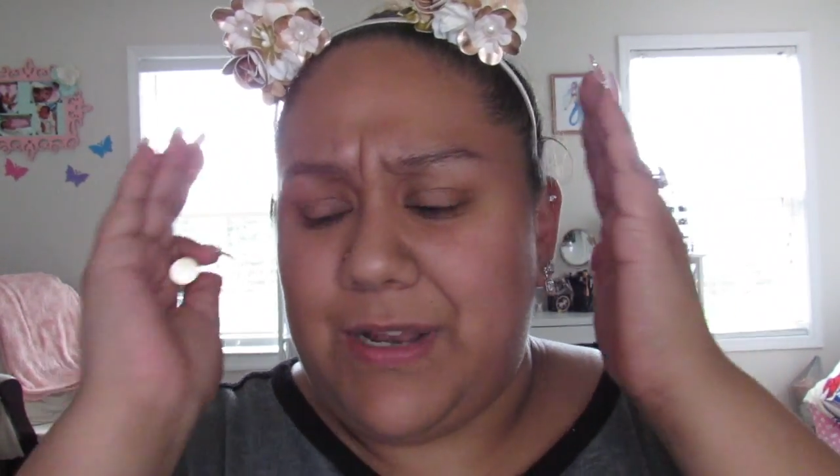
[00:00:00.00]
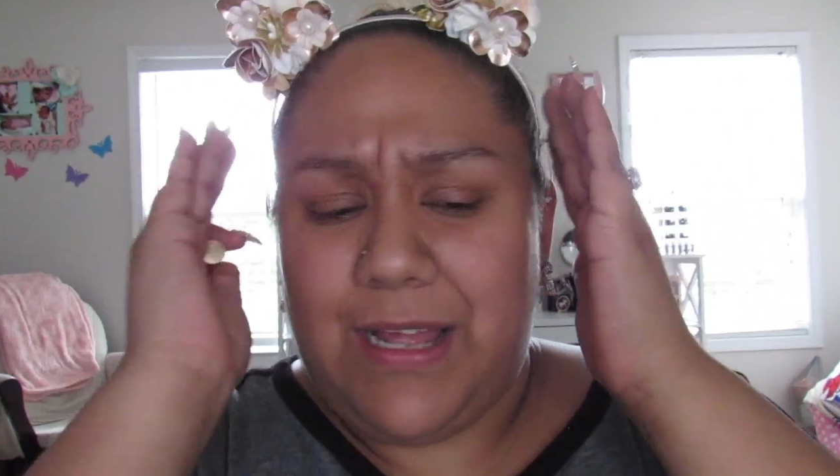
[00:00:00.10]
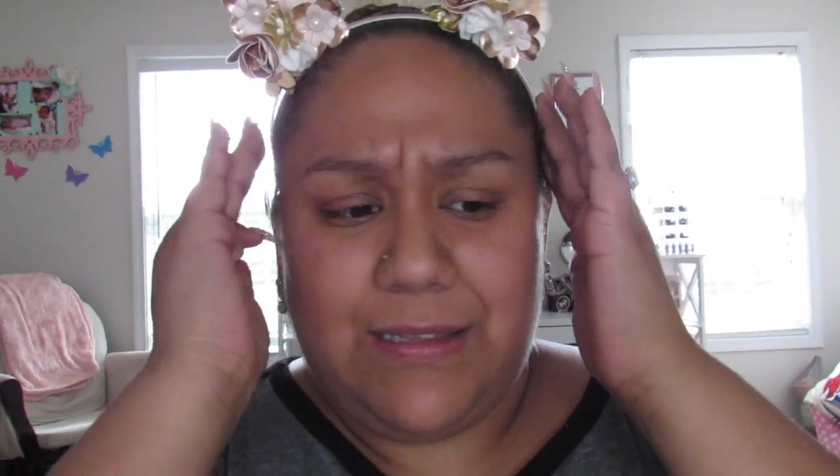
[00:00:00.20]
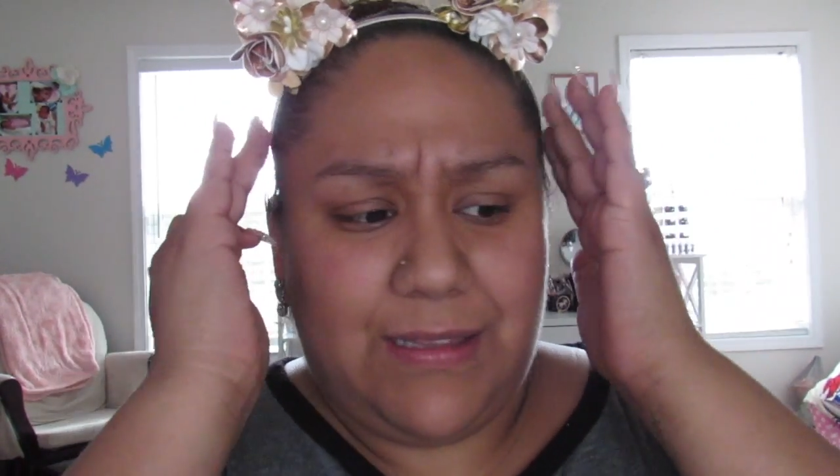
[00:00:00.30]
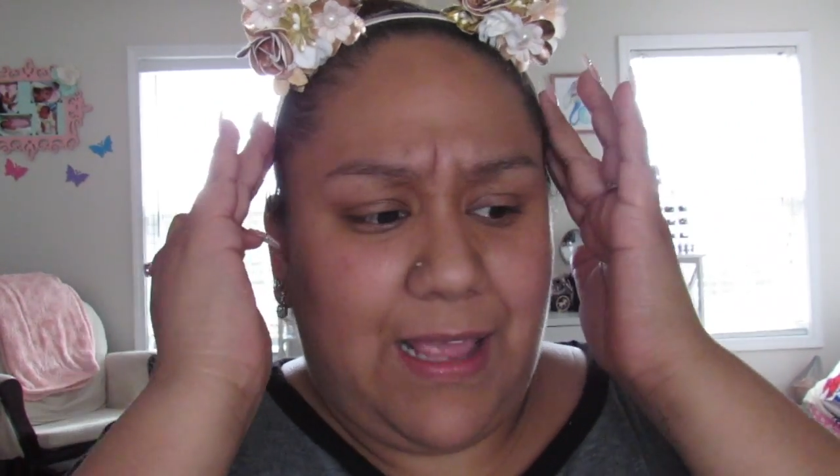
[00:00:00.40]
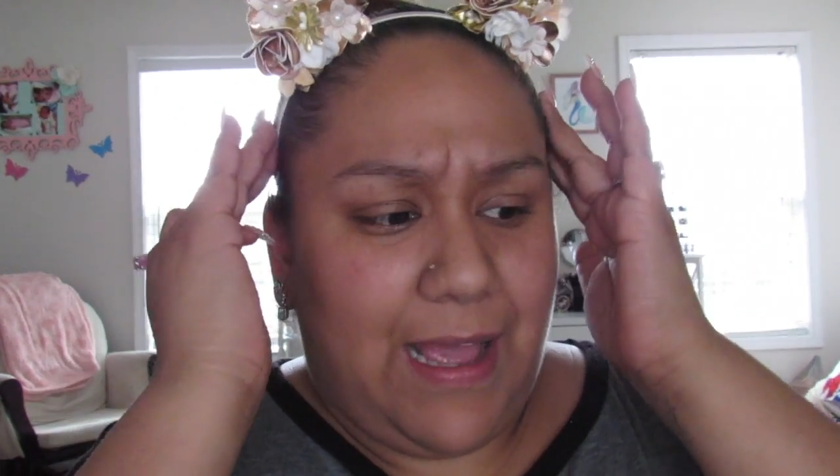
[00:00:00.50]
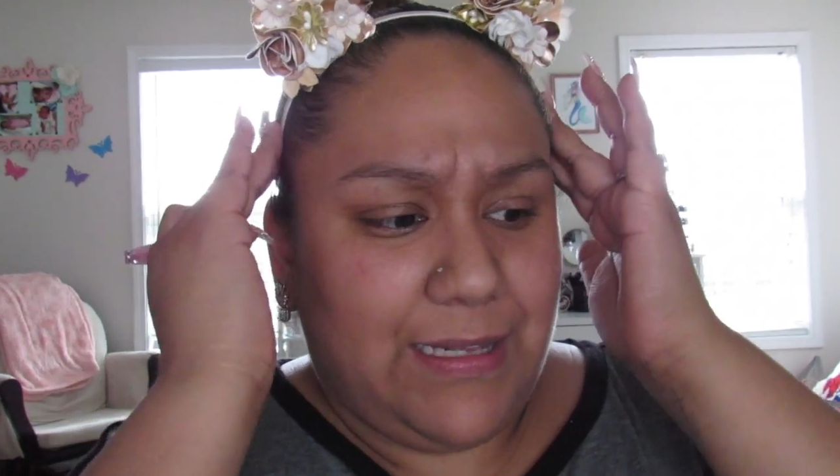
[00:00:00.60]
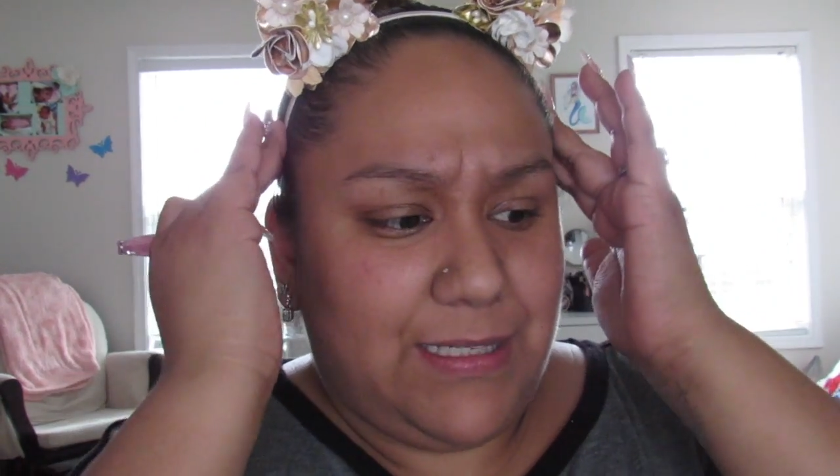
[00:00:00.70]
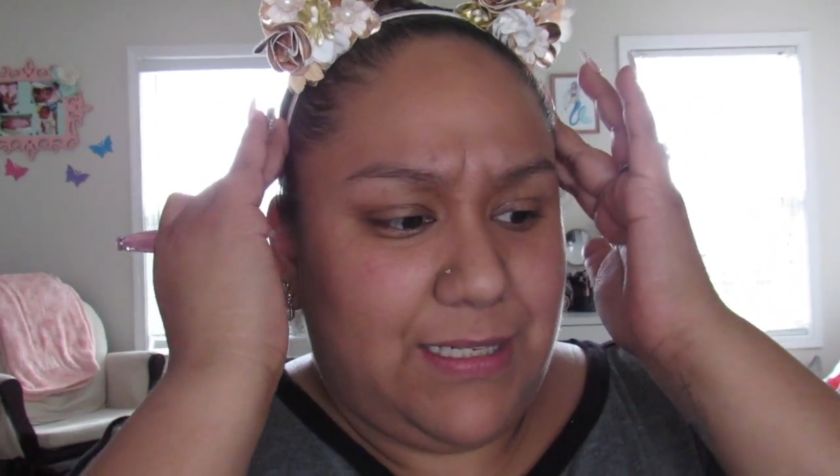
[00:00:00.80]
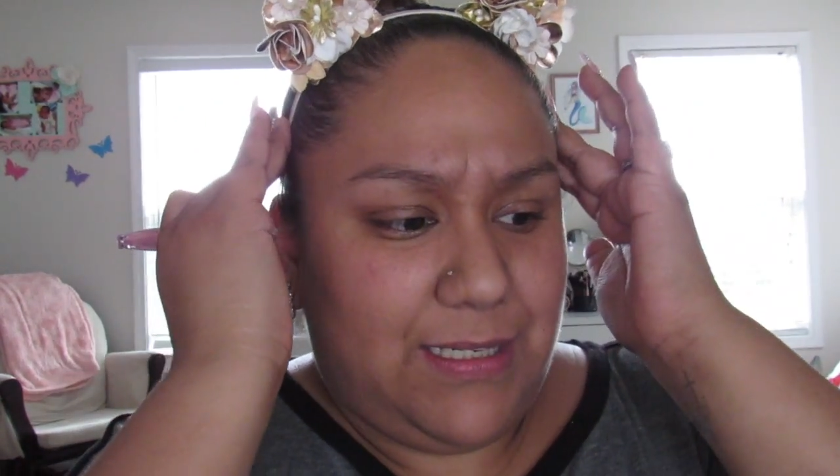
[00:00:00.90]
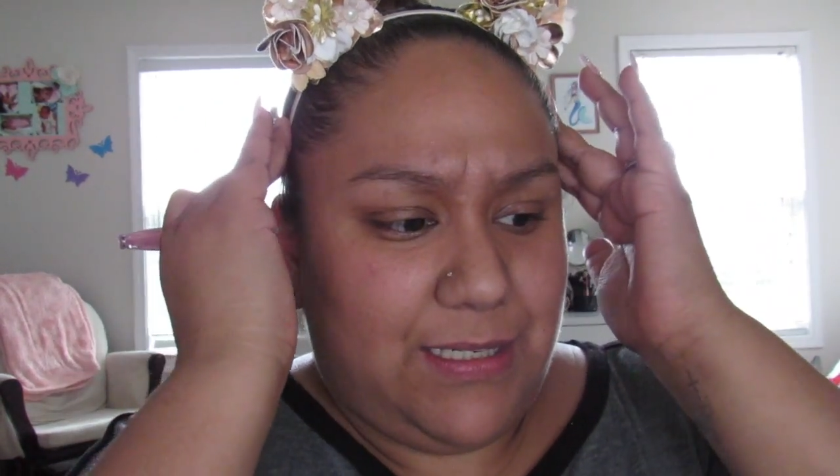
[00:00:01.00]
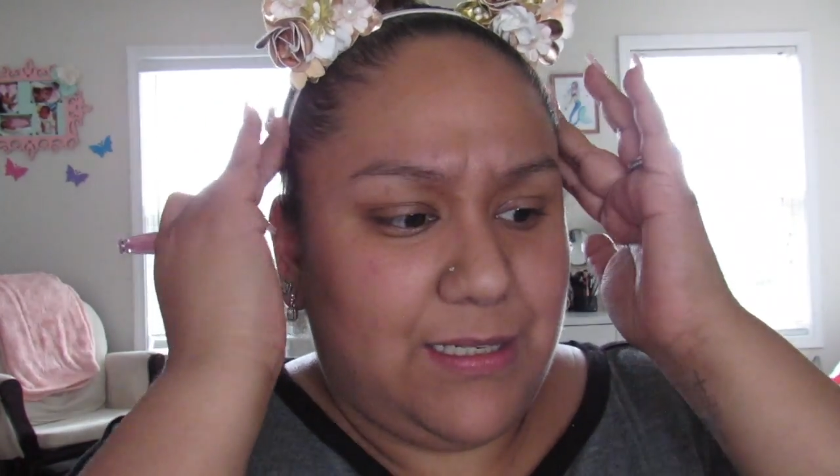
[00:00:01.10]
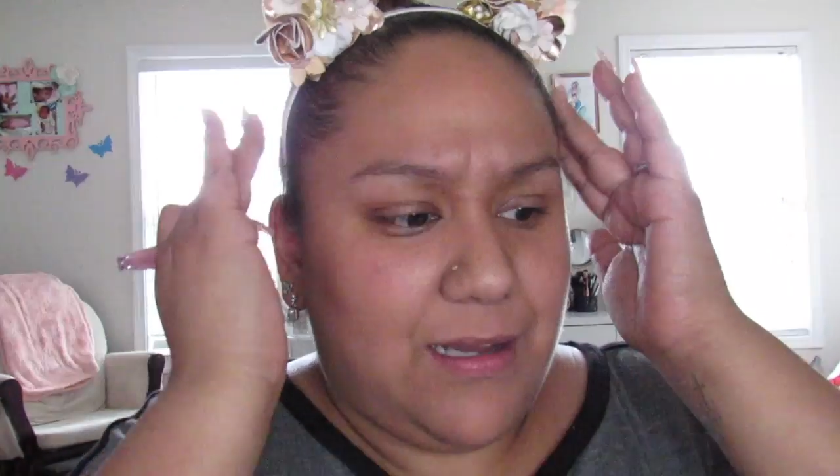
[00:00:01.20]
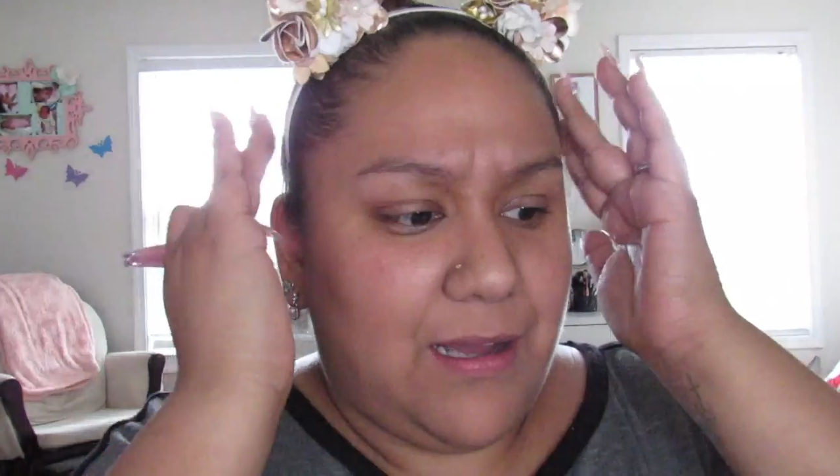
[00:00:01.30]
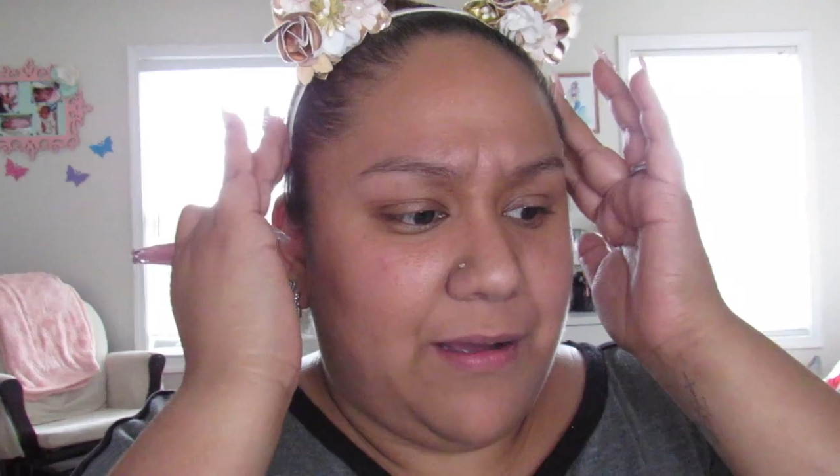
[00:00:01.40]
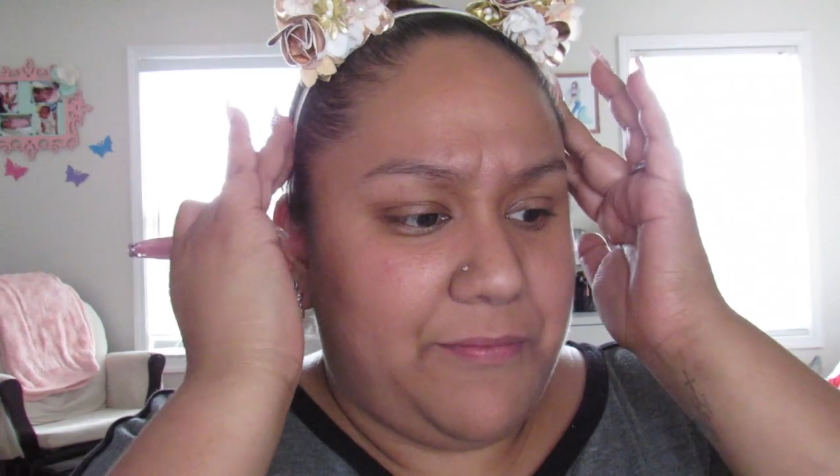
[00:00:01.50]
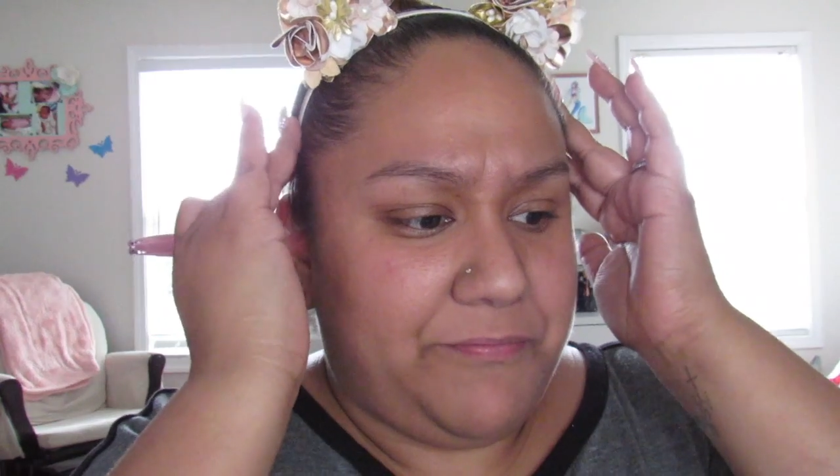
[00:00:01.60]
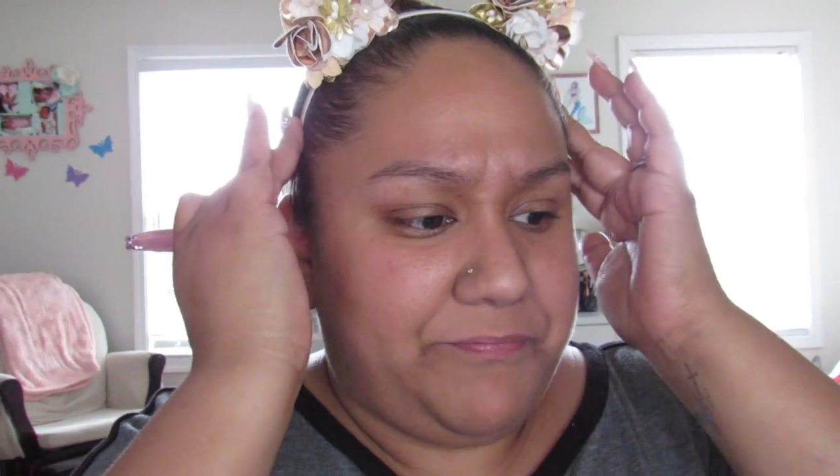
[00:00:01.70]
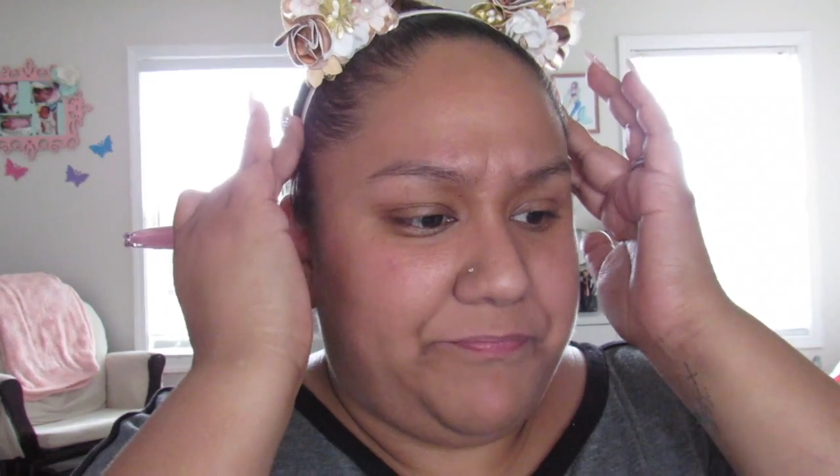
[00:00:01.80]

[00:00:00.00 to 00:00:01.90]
not that um,